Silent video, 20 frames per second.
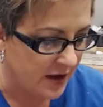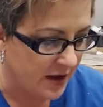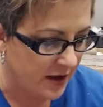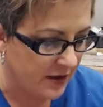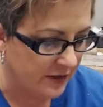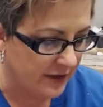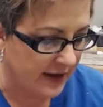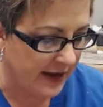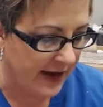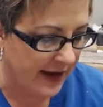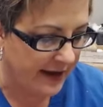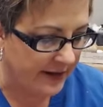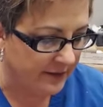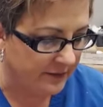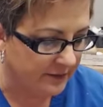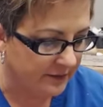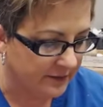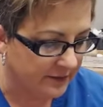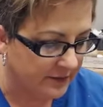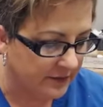Okay.
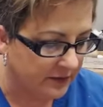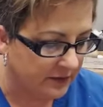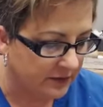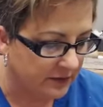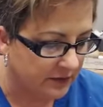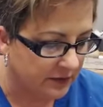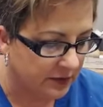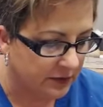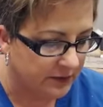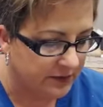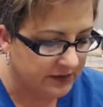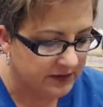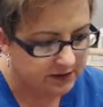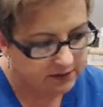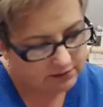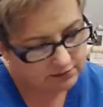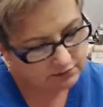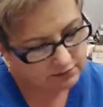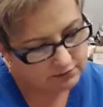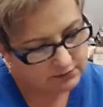Oops.
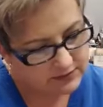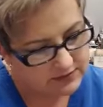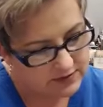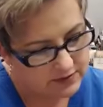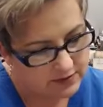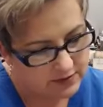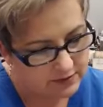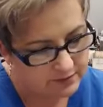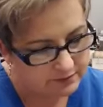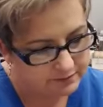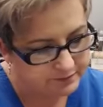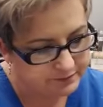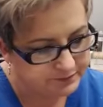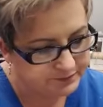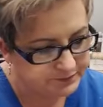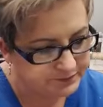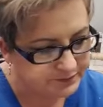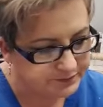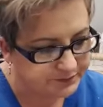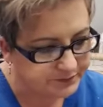What's going on?
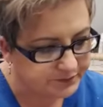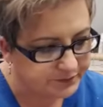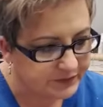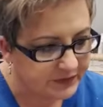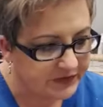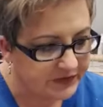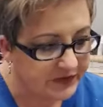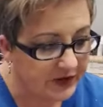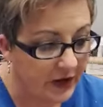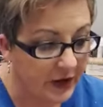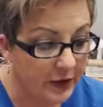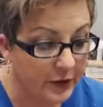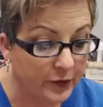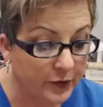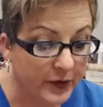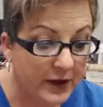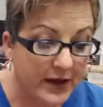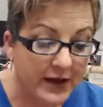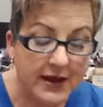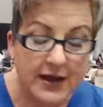So
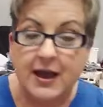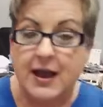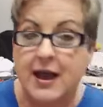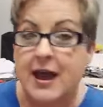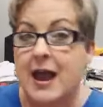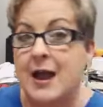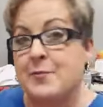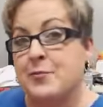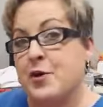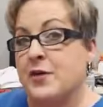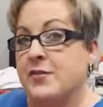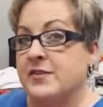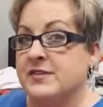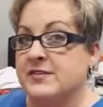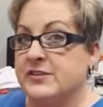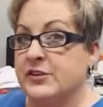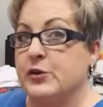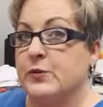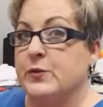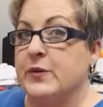I brought
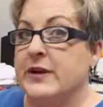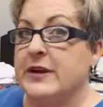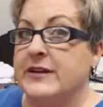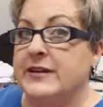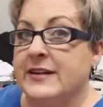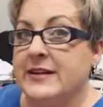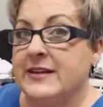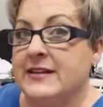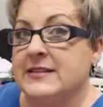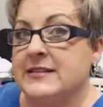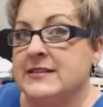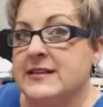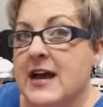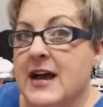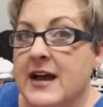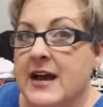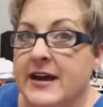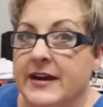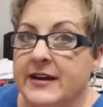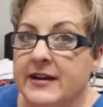this little one
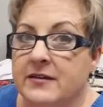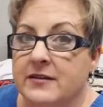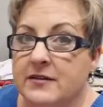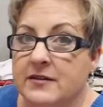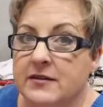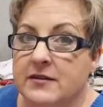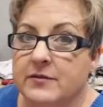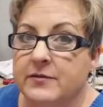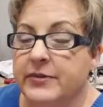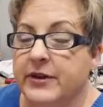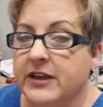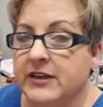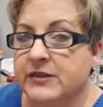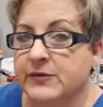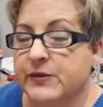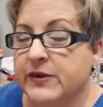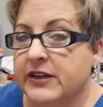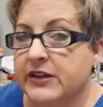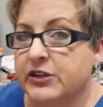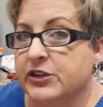inside because
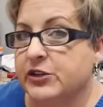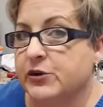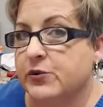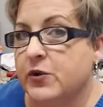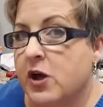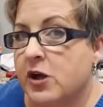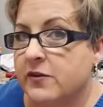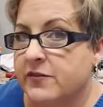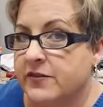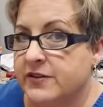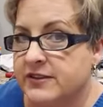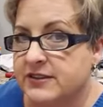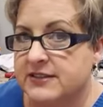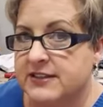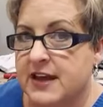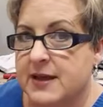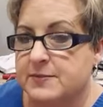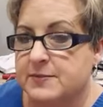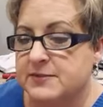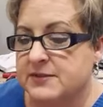we can do all the
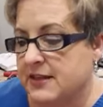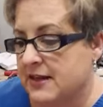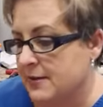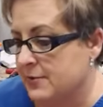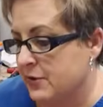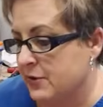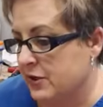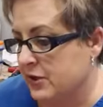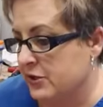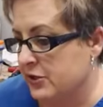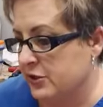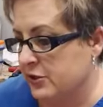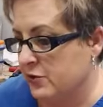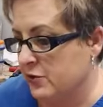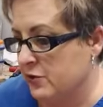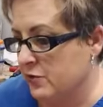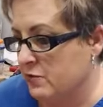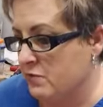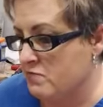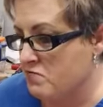steps that I'm going to
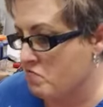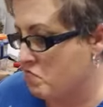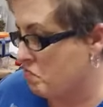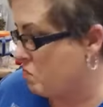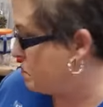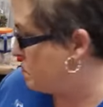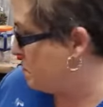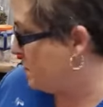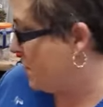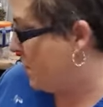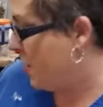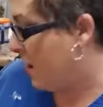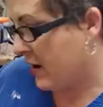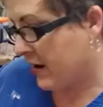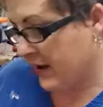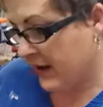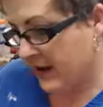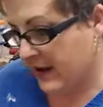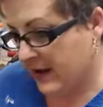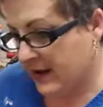do
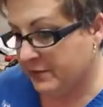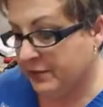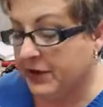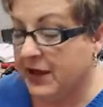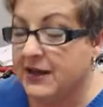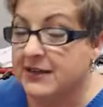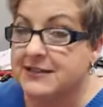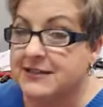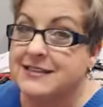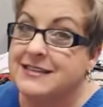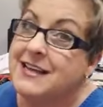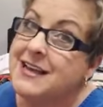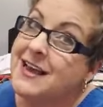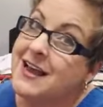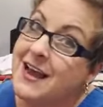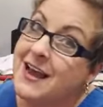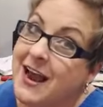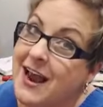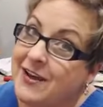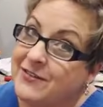on it. Plus,
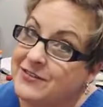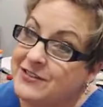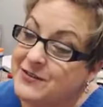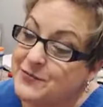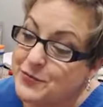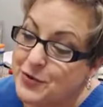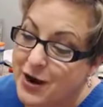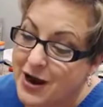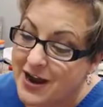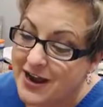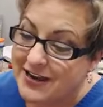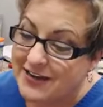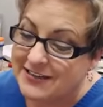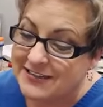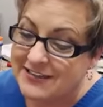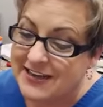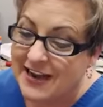I have a surprise.